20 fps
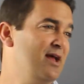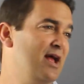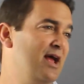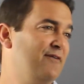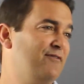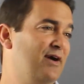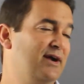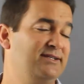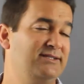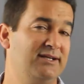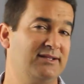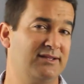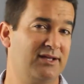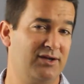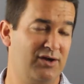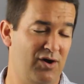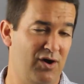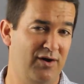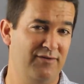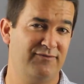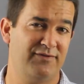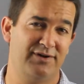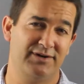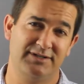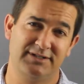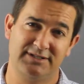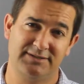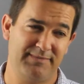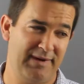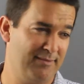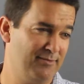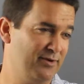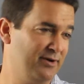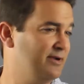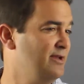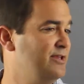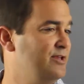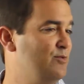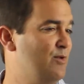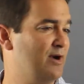If I took the converse,
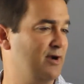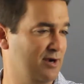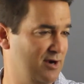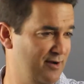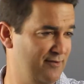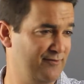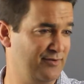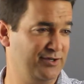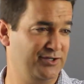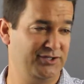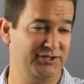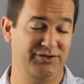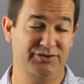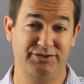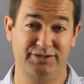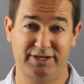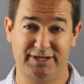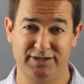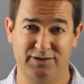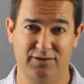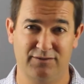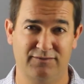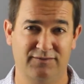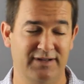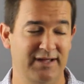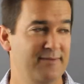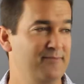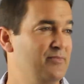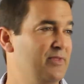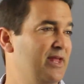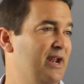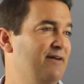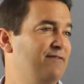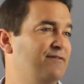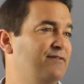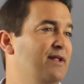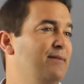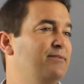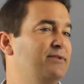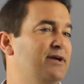remember, you wear converse shoes, you can do a flip, and I
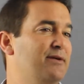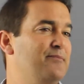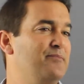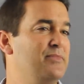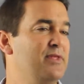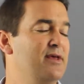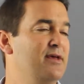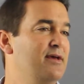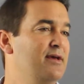flip them.